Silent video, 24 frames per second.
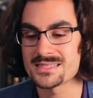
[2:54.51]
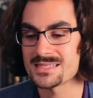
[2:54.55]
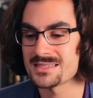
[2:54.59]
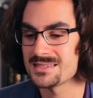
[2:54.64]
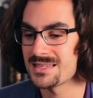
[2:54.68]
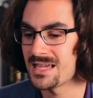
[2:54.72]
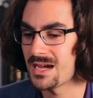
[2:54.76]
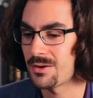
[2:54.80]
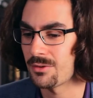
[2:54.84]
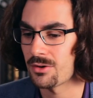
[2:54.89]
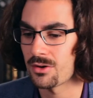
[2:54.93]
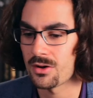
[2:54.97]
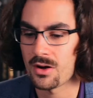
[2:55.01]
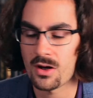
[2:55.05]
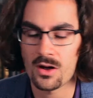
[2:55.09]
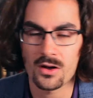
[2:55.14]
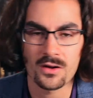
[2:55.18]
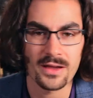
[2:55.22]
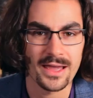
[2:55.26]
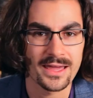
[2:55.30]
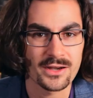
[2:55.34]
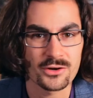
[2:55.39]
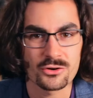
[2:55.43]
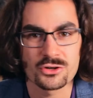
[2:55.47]
and they were
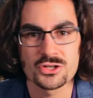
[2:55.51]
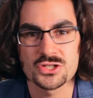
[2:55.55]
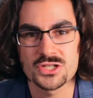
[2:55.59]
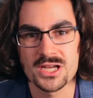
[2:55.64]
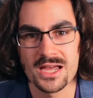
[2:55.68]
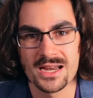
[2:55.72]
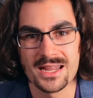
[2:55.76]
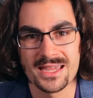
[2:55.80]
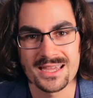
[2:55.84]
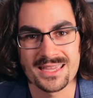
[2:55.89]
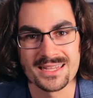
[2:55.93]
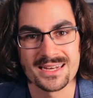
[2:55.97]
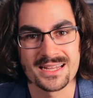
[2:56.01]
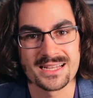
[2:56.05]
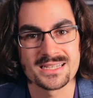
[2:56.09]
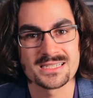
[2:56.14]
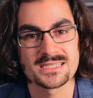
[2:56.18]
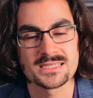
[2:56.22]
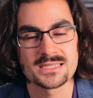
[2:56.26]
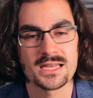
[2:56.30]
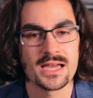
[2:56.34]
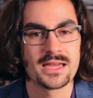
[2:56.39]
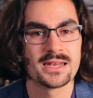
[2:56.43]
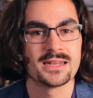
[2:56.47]
all energetic and
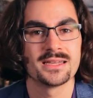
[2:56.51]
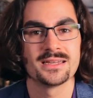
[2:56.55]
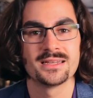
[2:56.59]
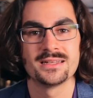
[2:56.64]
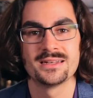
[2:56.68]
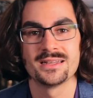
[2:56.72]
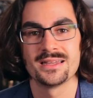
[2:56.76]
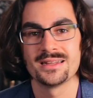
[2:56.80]
excited,